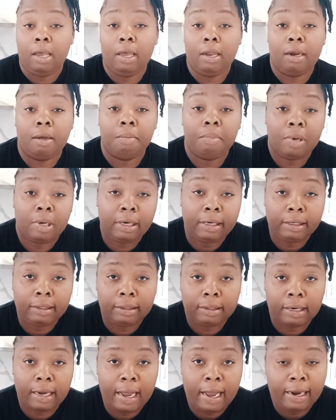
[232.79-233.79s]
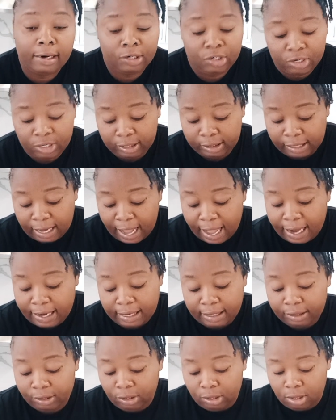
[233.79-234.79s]
in a bullet and just
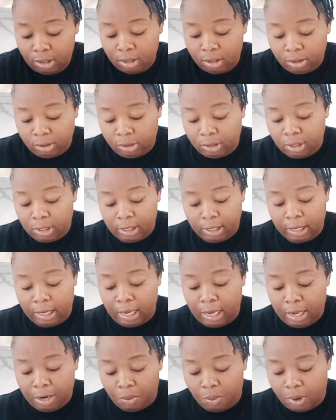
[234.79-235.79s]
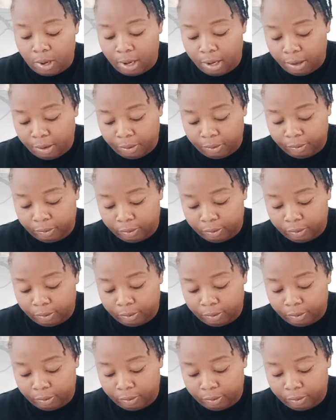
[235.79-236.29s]
add it to the quinoa.